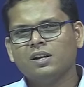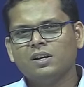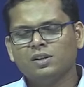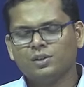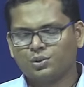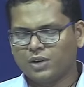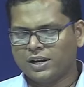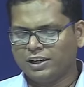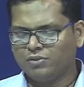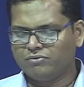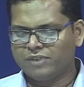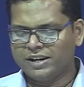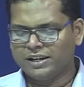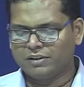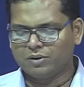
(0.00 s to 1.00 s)
So I need to
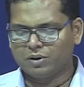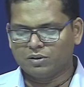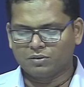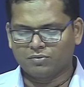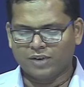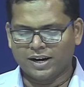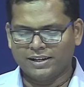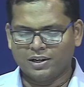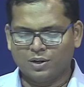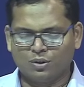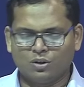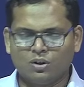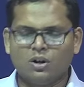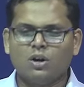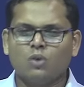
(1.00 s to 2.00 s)
find
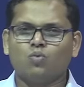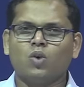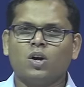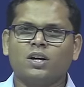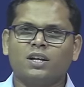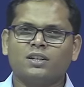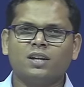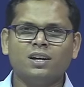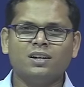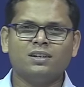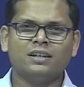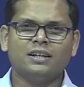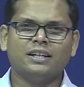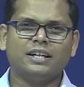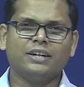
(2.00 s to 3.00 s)
out what are the
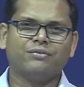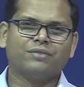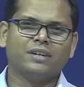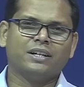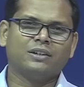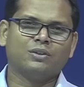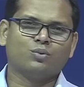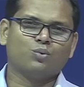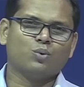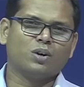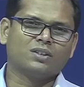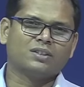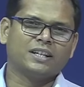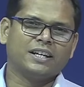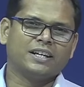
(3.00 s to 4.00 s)
different
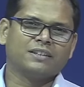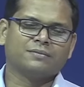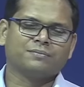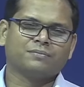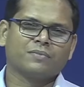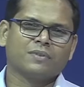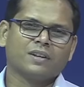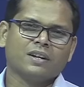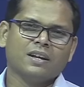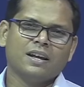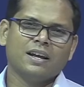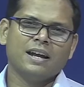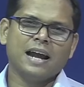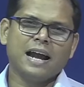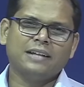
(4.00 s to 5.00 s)
words here,
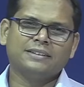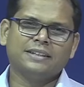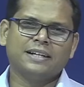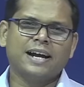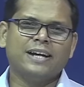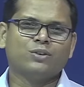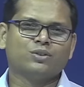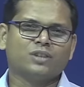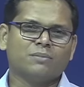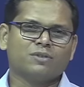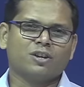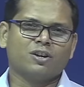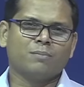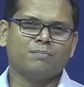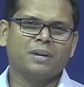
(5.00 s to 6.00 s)
and there I do some
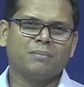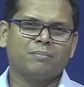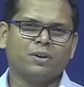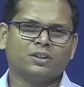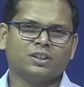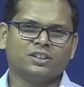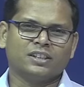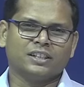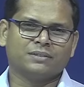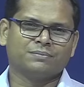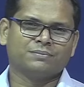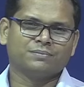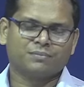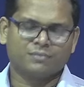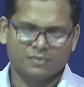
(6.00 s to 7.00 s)
sort of pre-processing.
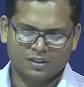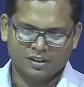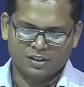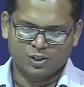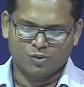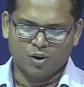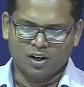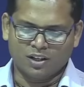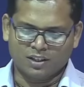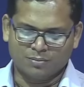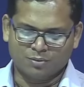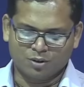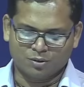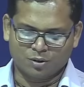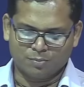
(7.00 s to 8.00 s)
So what are some
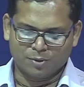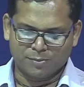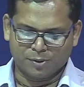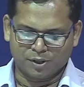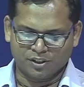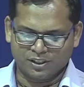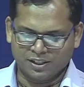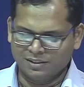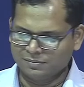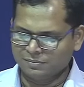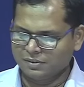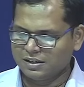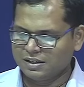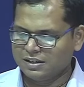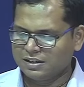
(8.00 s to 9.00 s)
sort of pre-processing?
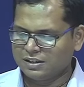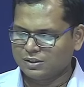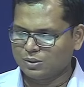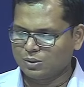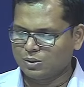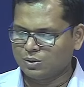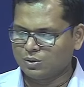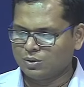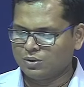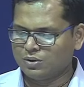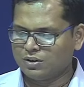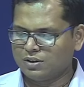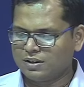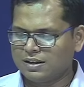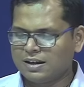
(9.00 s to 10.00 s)
So
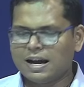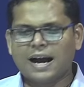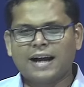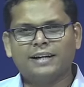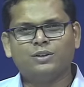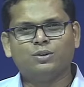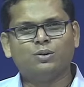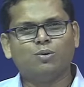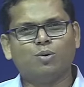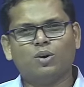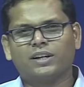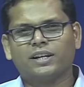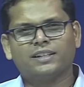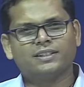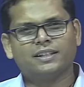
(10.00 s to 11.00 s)
I do
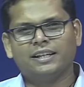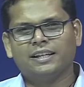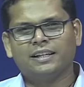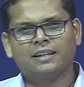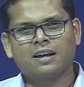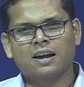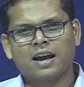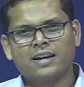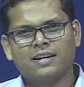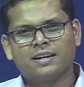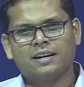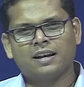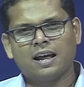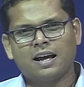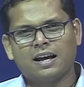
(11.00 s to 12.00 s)

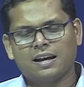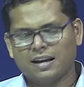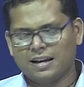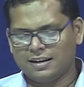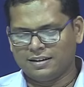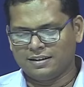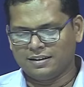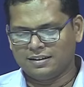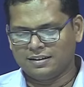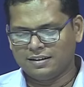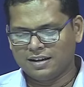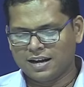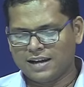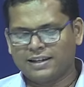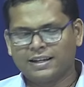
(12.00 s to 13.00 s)
lowercasing and
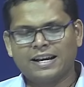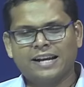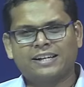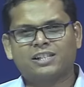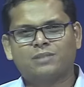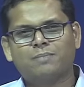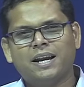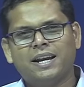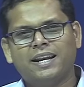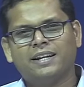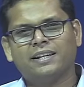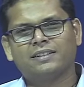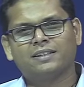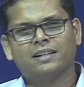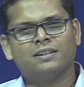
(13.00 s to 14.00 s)
I correct
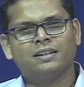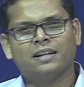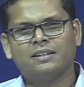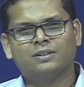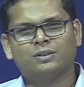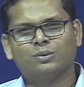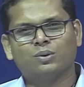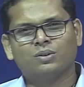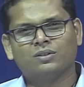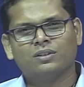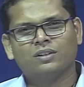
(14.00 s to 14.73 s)
spellings and so on,